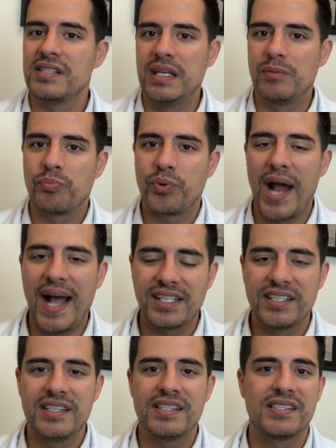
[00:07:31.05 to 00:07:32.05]
In
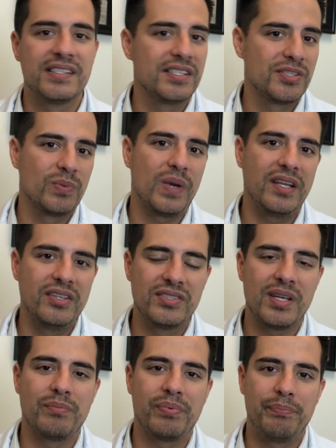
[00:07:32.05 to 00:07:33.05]
practice, this is what I use
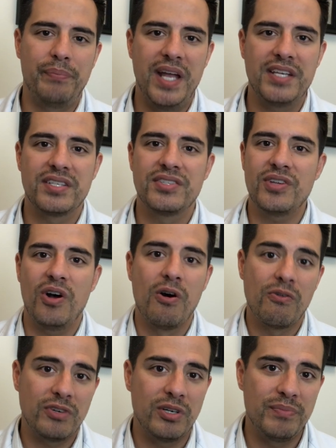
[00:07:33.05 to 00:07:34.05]
on patients
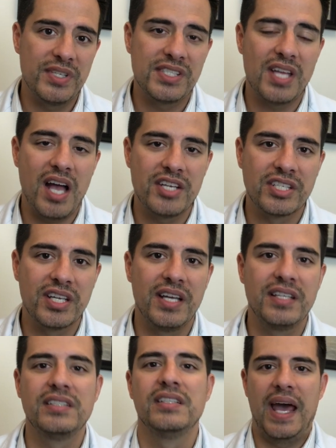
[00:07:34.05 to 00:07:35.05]
over a massage gun,